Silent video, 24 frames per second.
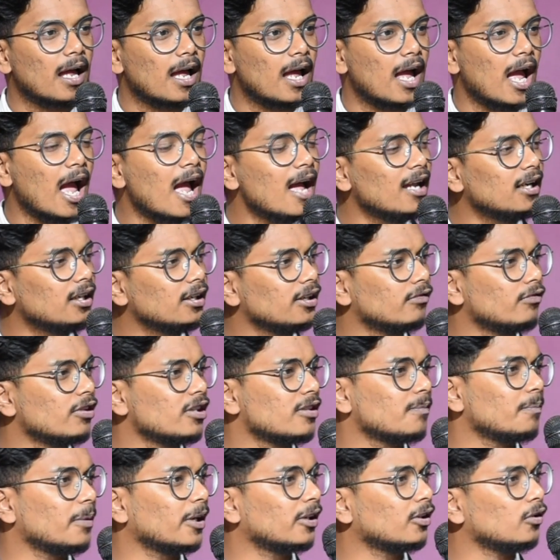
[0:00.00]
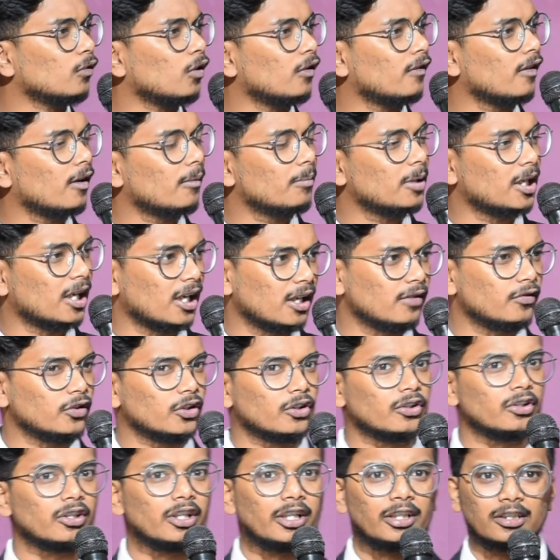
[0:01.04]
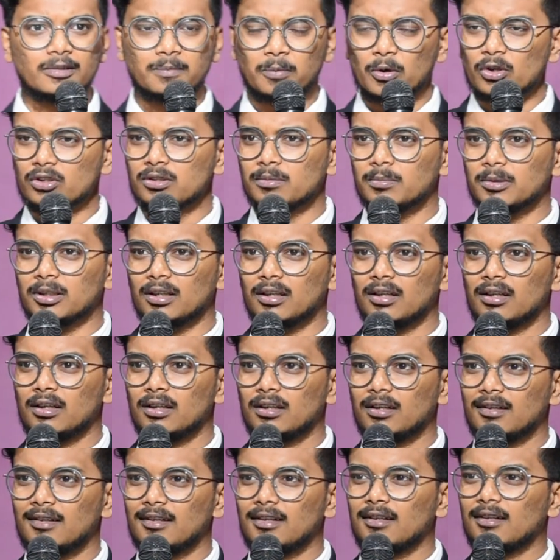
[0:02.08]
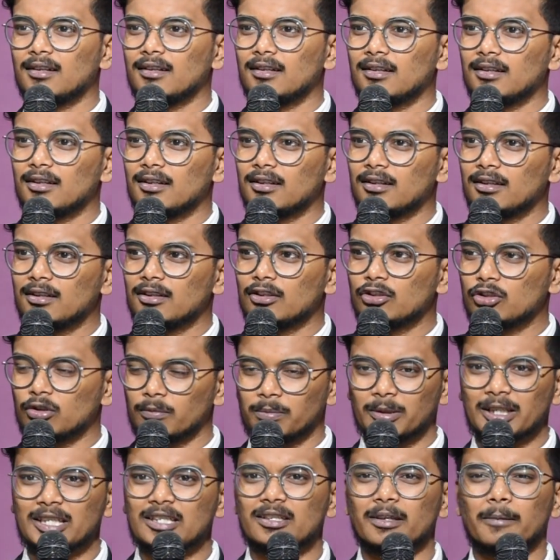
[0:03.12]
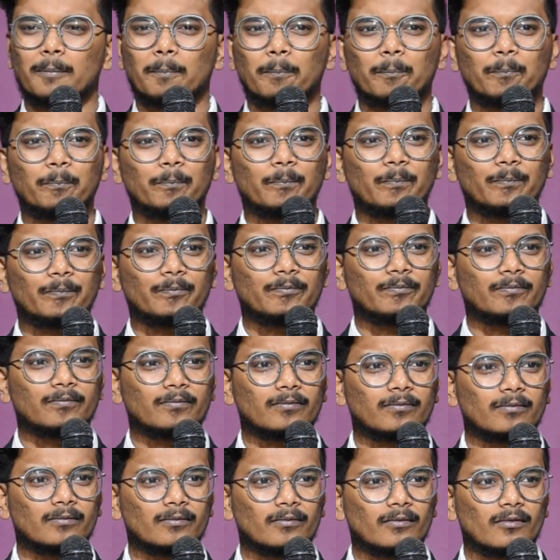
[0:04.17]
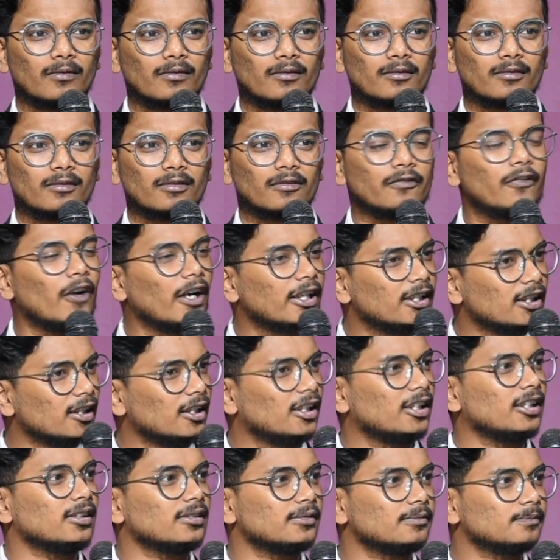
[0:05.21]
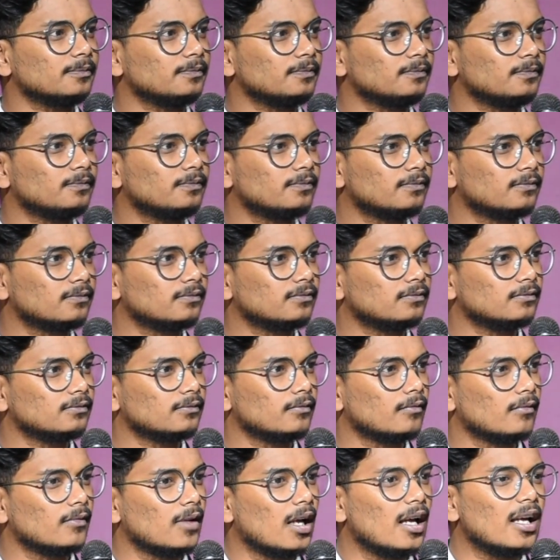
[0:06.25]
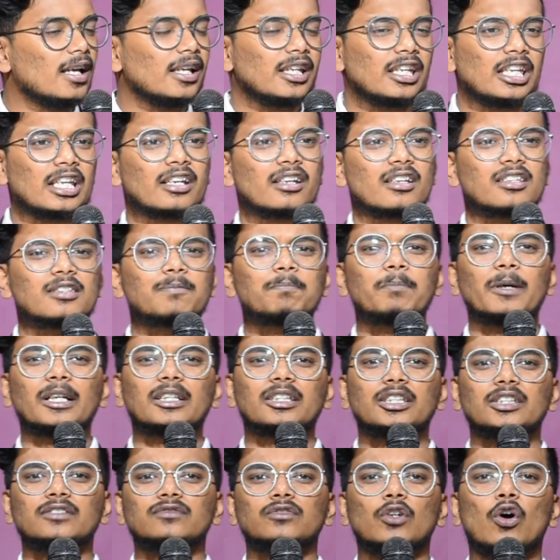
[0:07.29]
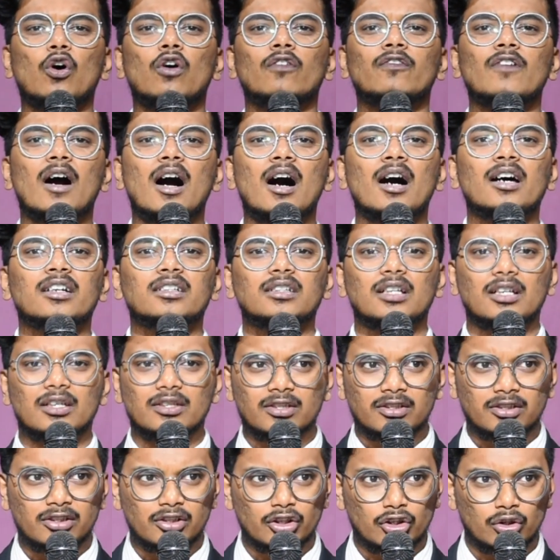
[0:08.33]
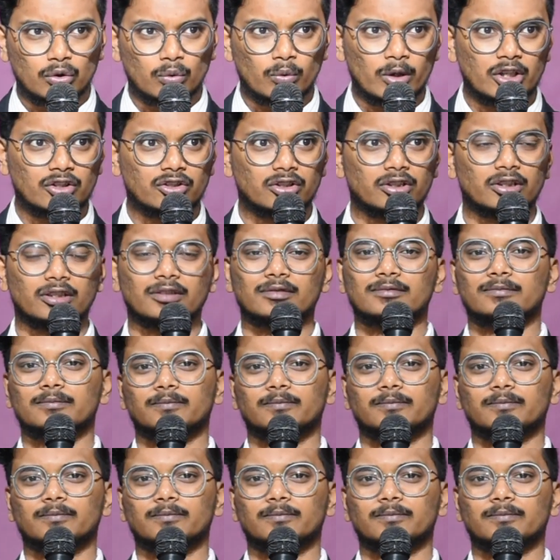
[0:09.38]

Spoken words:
and irrespective of our behavior, it is possible to please him. Finally, irrespective of our situation,